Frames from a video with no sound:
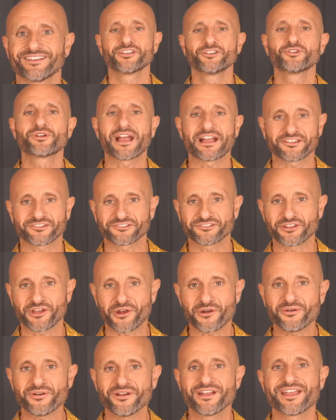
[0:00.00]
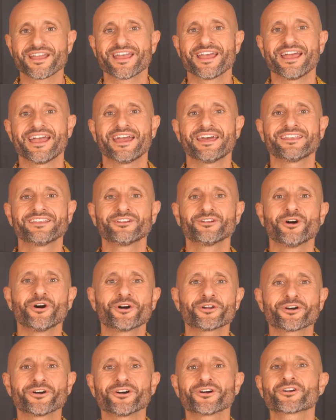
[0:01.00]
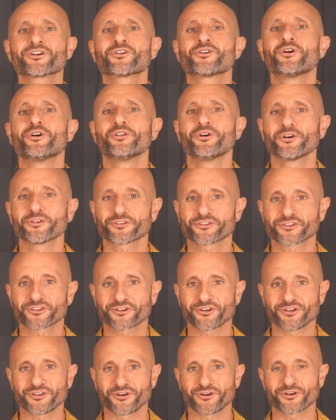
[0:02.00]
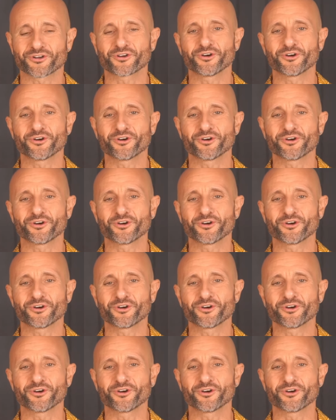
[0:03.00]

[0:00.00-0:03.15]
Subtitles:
You guys know. And loro conoscono.